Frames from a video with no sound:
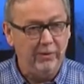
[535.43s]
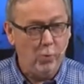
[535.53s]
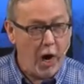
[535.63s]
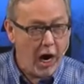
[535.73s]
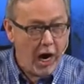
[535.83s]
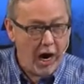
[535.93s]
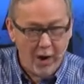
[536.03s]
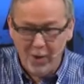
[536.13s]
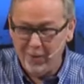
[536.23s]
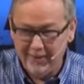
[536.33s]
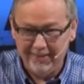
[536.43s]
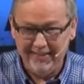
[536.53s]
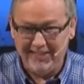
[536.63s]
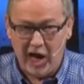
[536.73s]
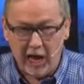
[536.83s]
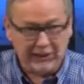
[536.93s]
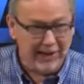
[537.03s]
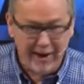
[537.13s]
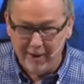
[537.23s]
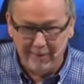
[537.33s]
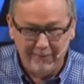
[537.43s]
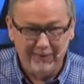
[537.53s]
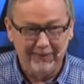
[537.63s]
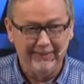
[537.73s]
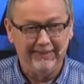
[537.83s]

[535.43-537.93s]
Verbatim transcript: Woo! It's awesome!